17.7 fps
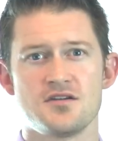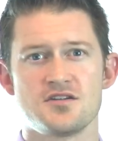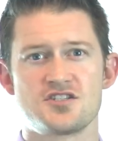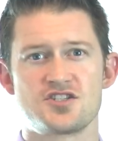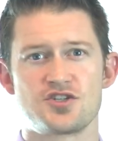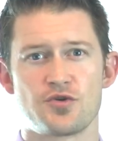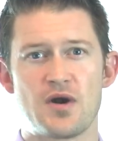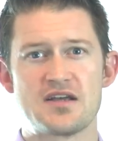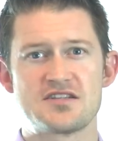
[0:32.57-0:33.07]

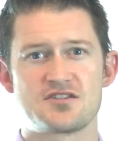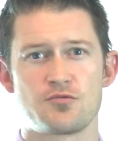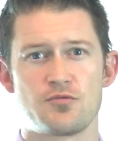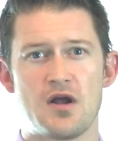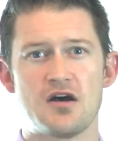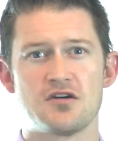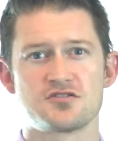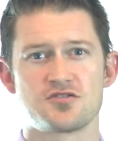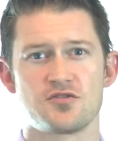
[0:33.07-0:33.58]
Stress,
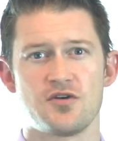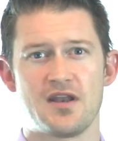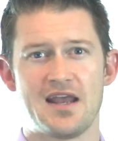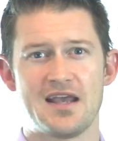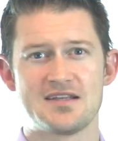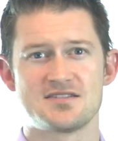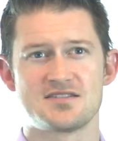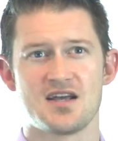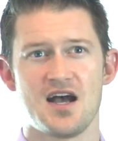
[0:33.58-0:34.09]
arousal, and
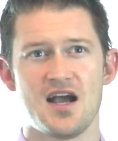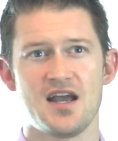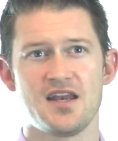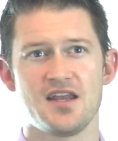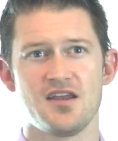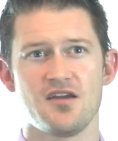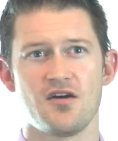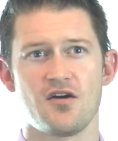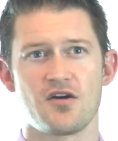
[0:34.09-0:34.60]

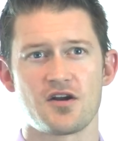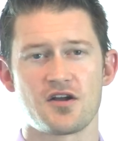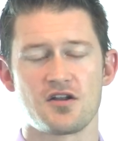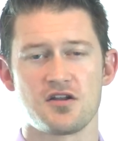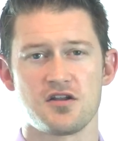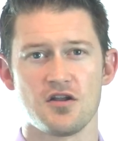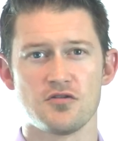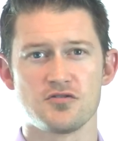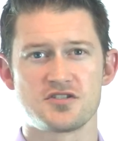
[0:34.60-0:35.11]
anxiety are
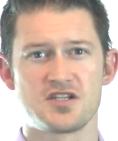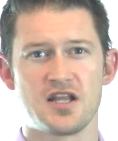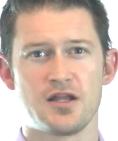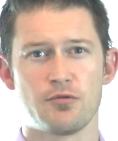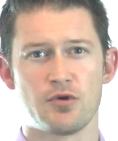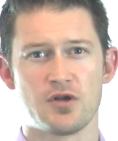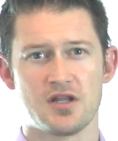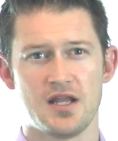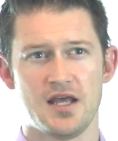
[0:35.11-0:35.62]
closely
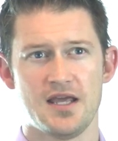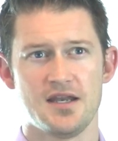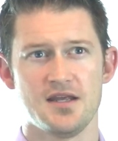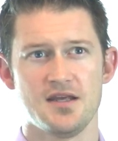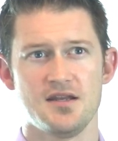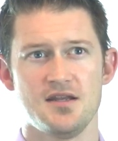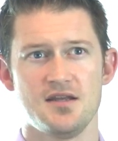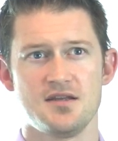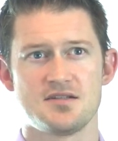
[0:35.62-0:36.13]

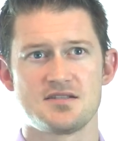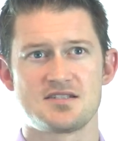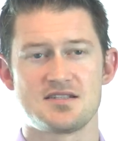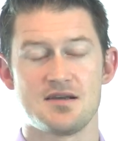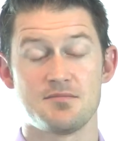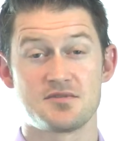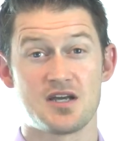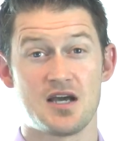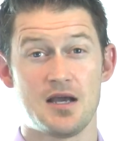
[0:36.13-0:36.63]
related,
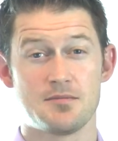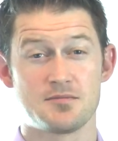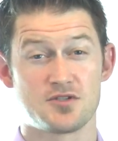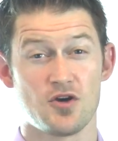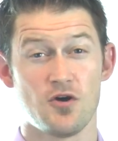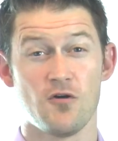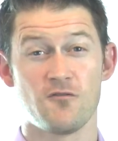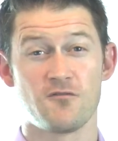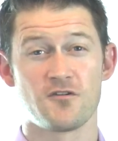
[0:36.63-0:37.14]
sometimes
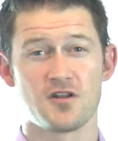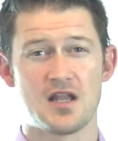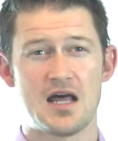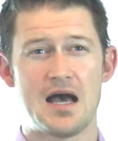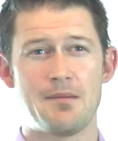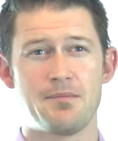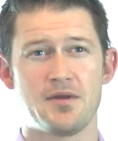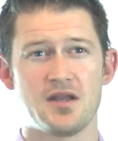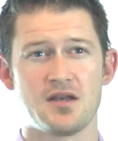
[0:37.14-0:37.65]

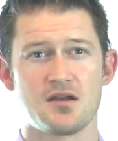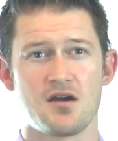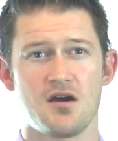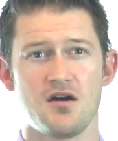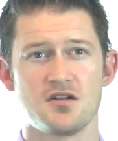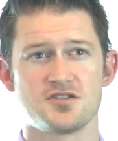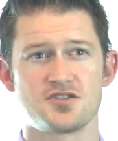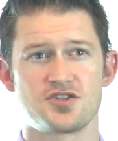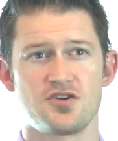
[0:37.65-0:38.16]
overlapping
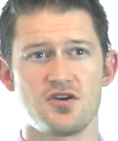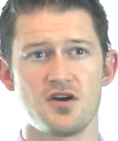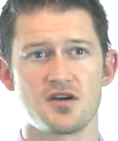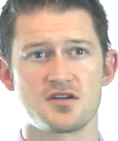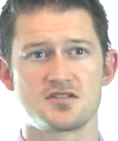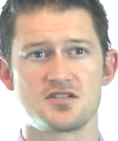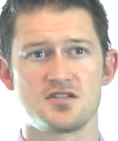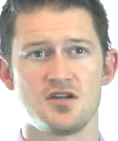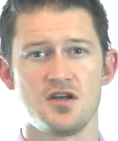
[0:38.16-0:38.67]

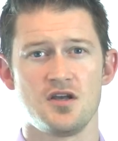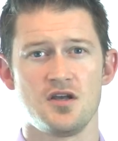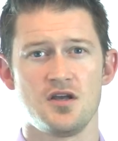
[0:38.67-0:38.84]
constructs,